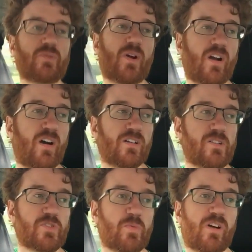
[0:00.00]
so I can't
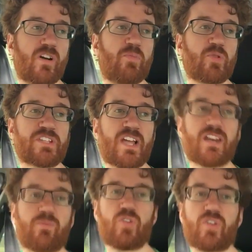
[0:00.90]
do tomorrow, but
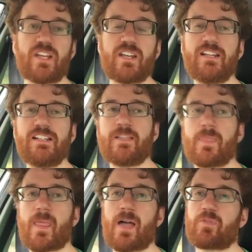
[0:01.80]
Saturday morning,
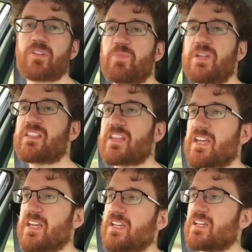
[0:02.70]
I'm going to be
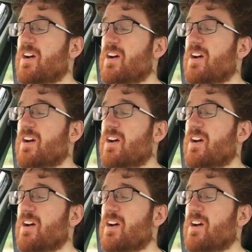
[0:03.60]
there.